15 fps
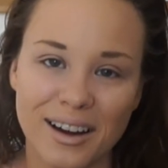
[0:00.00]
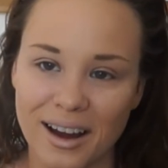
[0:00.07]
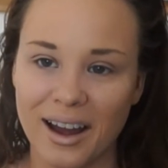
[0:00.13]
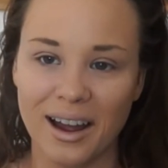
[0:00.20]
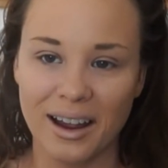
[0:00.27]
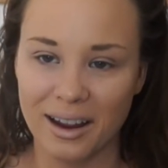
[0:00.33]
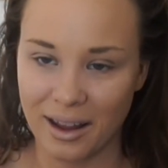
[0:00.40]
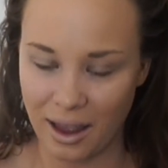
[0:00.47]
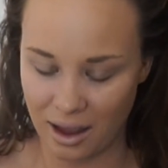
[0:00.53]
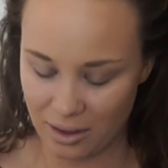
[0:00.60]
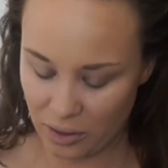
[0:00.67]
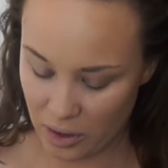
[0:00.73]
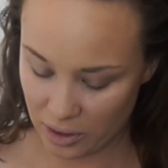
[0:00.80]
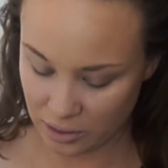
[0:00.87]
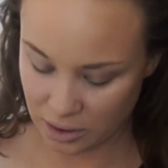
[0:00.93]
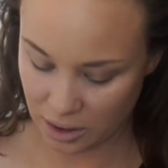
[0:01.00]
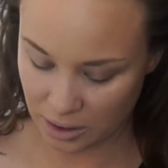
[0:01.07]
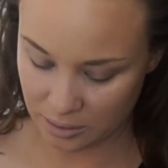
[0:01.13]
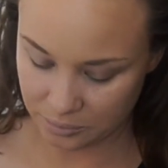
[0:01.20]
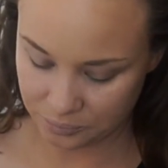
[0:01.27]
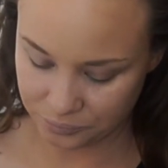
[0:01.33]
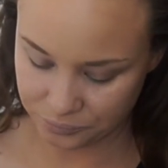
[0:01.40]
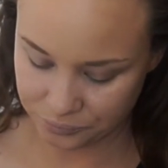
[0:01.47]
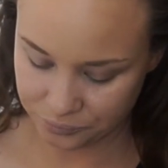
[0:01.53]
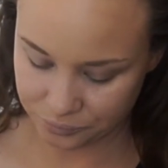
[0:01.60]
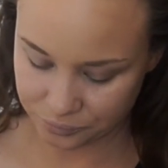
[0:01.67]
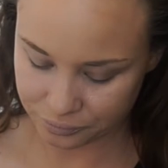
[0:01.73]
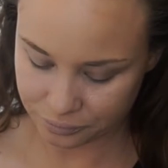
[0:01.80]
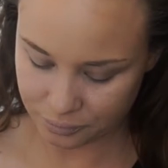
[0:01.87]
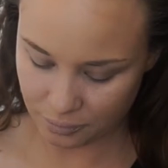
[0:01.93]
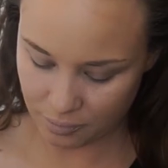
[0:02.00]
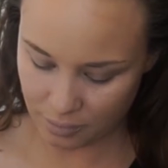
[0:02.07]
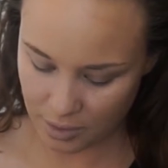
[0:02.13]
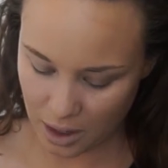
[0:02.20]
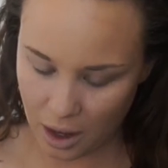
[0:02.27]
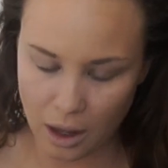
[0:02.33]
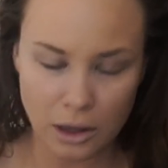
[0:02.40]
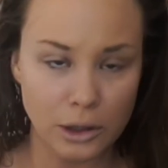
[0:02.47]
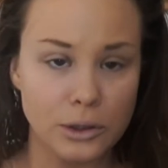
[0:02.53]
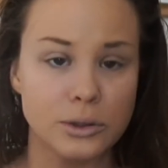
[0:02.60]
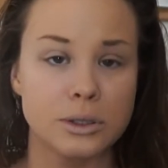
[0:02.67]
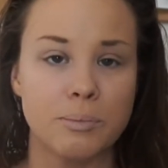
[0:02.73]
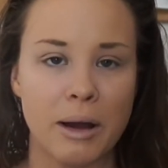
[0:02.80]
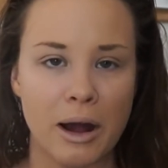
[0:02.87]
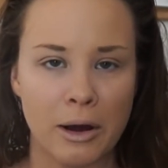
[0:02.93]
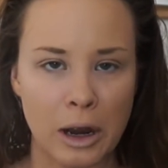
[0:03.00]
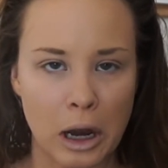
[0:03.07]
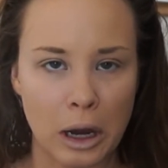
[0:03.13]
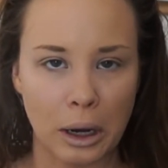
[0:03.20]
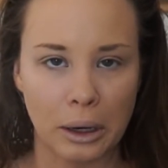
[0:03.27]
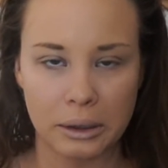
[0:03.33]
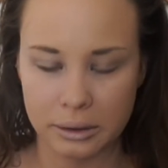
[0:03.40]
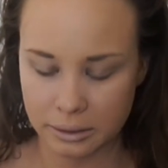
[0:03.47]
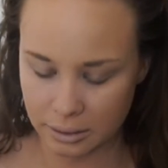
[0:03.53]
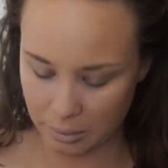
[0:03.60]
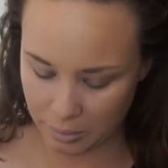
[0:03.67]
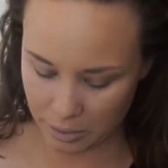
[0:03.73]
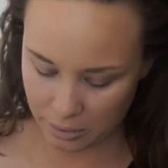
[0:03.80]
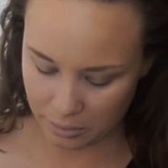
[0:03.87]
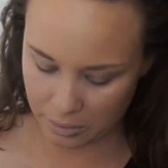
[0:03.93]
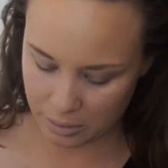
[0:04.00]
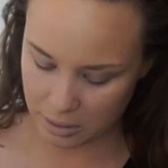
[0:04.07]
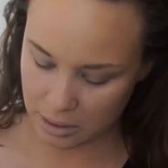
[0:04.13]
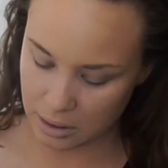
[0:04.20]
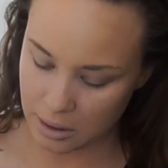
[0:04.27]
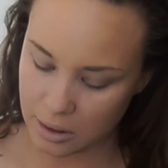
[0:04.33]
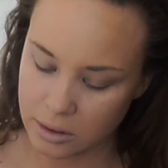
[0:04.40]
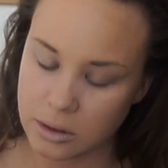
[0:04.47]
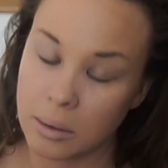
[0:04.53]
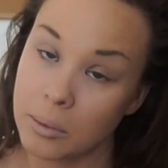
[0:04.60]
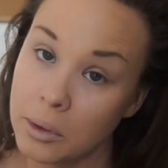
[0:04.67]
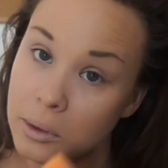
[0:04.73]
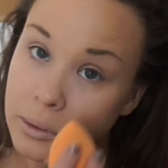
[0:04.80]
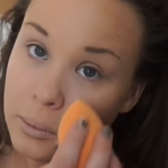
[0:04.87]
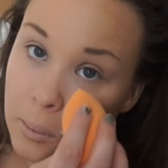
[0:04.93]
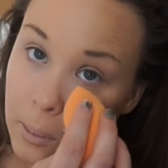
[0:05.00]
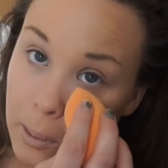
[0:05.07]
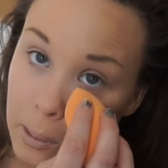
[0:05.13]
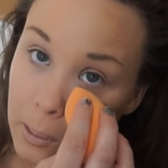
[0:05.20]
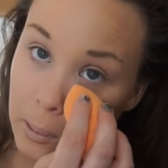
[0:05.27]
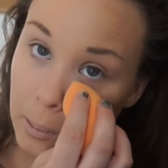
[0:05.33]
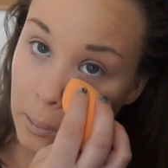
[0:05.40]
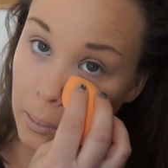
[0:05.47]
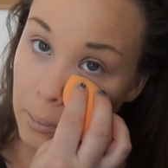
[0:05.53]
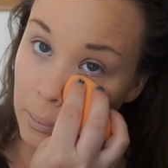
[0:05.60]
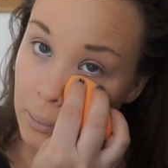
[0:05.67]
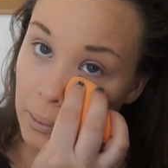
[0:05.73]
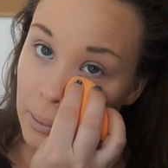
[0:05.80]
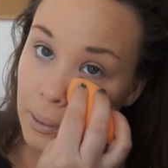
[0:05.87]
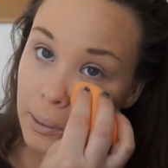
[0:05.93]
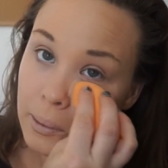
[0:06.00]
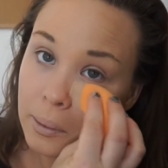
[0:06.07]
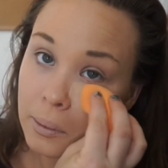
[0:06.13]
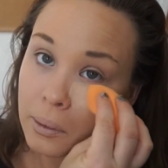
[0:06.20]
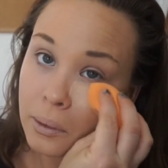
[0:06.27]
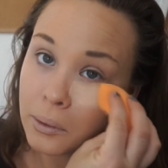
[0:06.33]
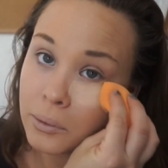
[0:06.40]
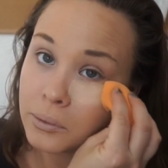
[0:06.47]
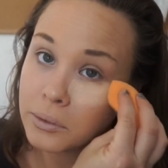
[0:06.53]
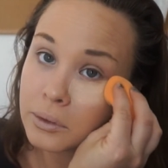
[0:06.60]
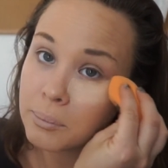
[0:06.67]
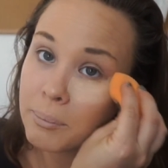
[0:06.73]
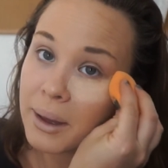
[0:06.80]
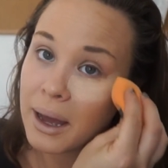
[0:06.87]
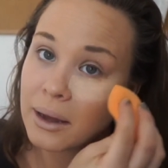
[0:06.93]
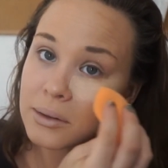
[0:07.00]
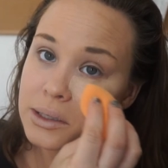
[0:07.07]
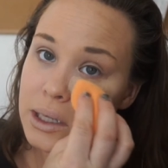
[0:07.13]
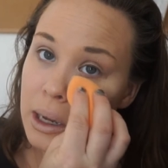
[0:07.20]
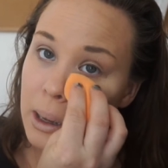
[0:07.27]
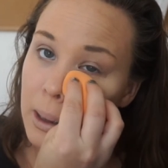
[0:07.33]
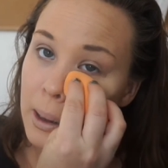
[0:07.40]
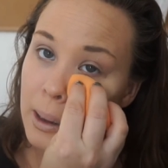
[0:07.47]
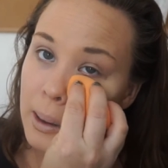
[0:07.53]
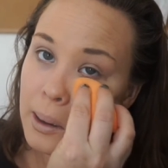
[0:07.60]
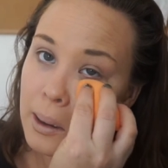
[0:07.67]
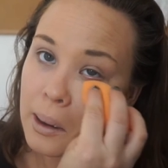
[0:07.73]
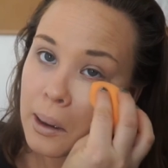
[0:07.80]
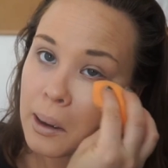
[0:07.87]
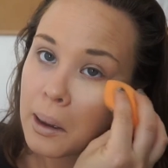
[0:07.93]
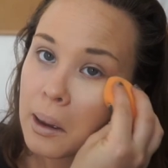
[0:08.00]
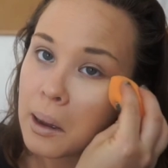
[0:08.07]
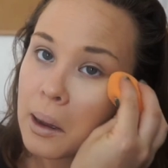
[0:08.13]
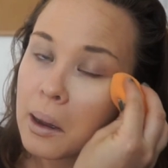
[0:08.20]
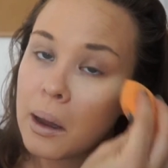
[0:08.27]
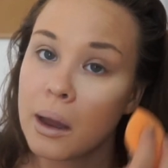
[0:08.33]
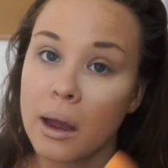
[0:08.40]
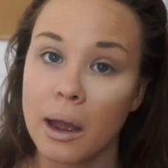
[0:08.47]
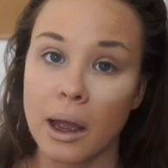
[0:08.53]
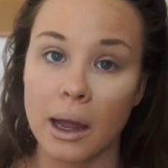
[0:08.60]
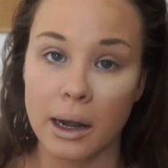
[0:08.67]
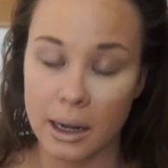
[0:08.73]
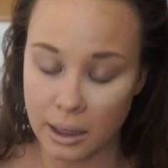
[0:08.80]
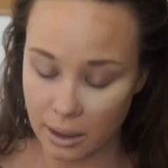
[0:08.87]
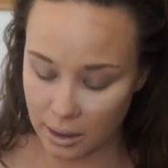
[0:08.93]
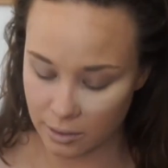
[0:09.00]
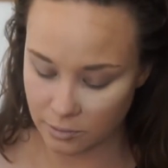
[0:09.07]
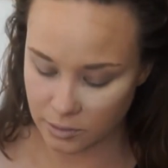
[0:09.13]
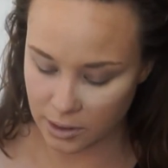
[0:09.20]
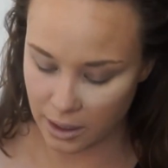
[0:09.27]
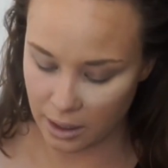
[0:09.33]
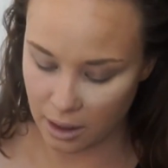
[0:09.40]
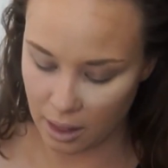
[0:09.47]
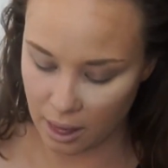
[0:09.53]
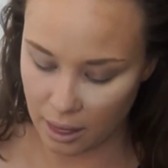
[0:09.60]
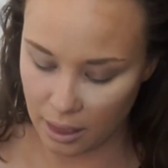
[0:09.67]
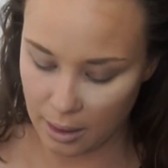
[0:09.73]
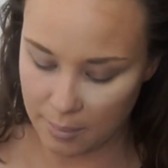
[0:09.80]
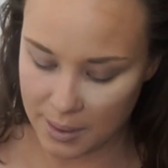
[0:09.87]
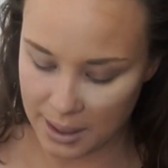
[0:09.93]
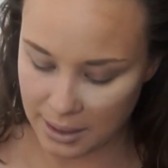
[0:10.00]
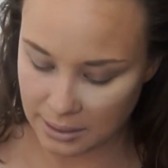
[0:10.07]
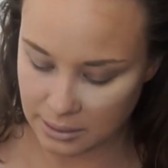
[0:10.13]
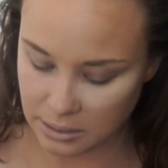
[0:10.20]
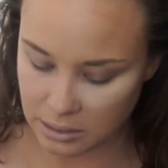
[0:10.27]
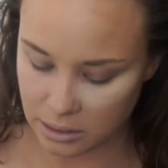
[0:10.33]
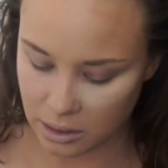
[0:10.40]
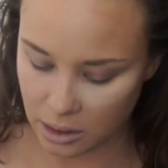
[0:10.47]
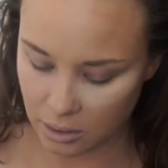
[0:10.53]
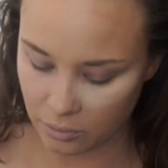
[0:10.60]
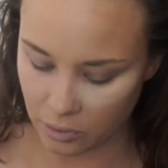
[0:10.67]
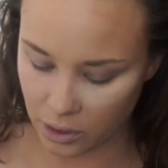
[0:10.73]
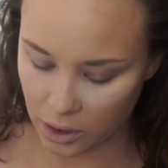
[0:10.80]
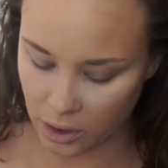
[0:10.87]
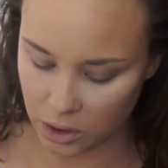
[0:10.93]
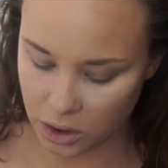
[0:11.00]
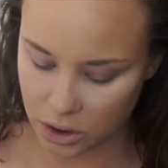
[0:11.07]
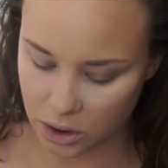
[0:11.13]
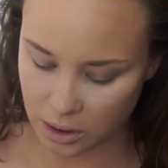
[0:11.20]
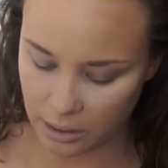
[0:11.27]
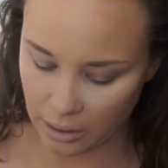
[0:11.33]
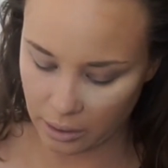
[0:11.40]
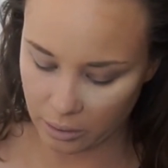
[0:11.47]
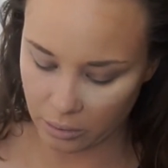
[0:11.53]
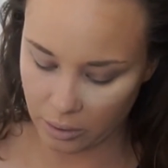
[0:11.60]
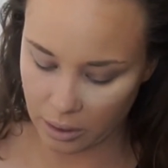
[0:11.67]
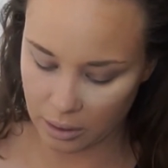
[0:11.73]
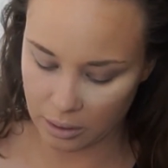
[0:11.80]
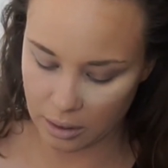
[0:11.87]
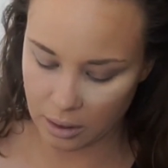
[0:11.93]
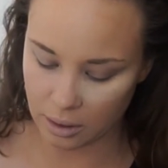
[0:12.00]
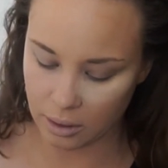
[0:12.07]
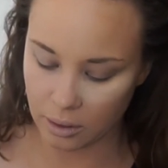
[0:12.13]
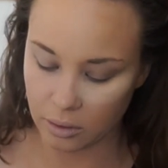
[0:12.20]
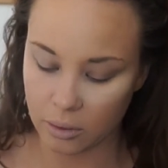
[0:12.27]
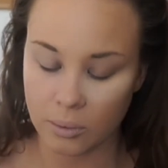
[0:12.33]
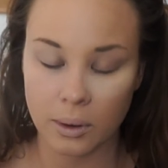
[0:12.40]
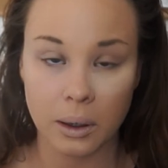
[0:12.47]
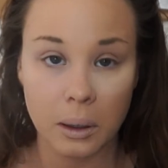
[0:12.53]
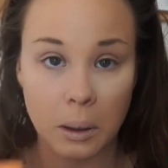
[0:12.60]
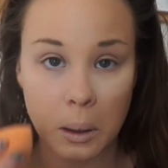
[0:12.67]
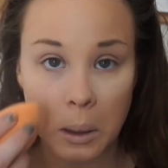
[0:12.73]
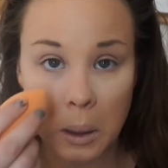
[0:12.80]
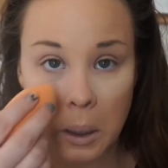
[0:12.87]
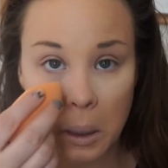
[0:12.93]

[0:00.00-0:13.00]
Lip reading: I can't think today. A loose powder. So I'm just going to use it like a loose powder. And it gives like the best coverage. I gotta go get another one.